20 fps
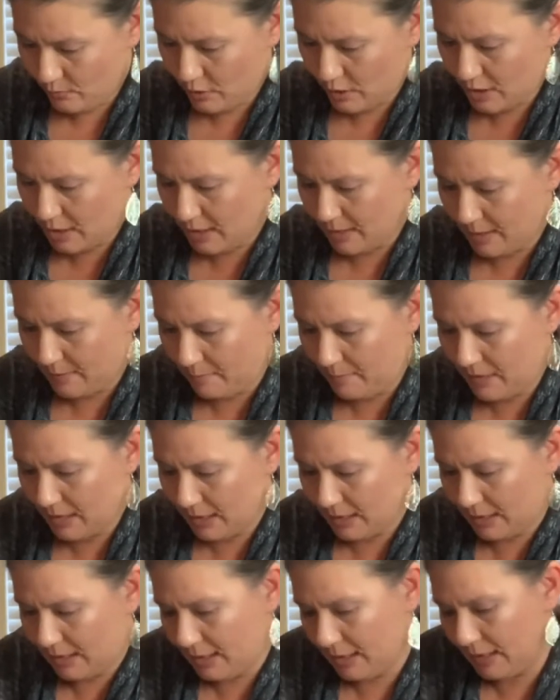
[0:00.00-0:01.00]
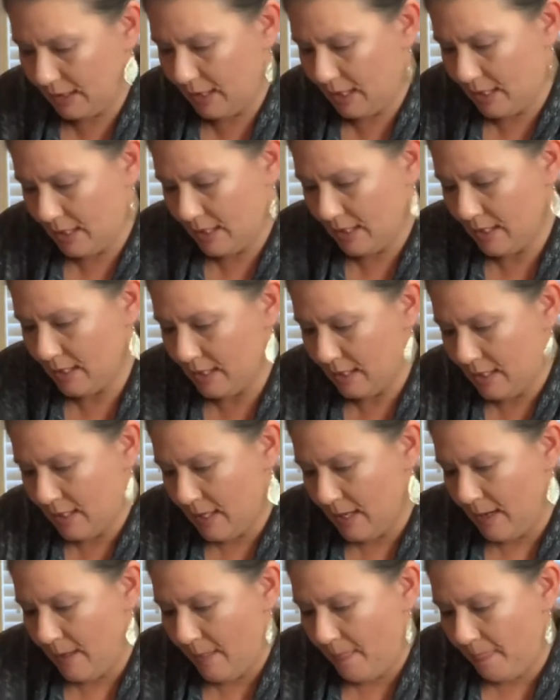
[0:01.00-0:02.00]
gonna mix
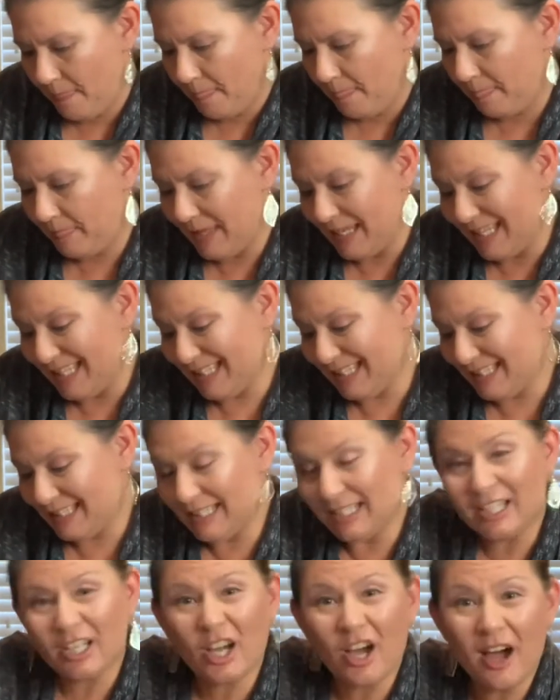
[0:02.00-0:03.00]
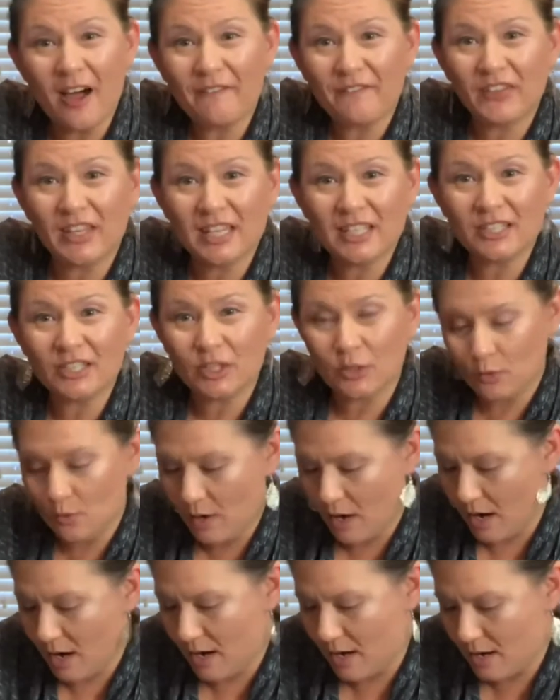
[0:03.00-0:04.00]
the instant coffee into
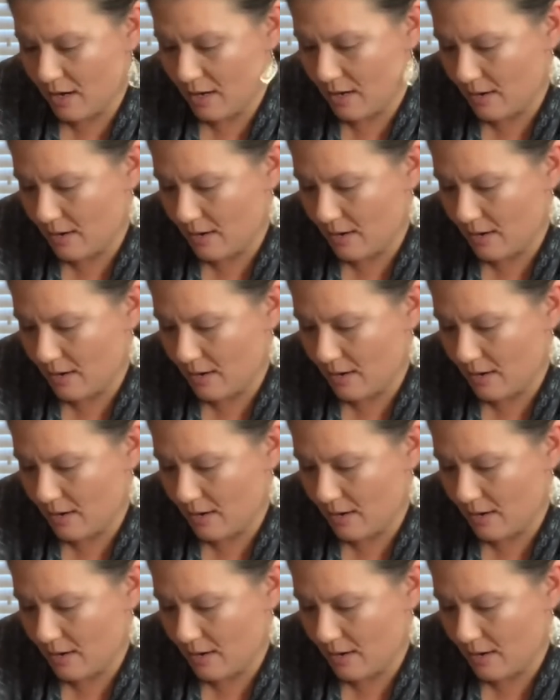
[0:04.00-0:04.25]
our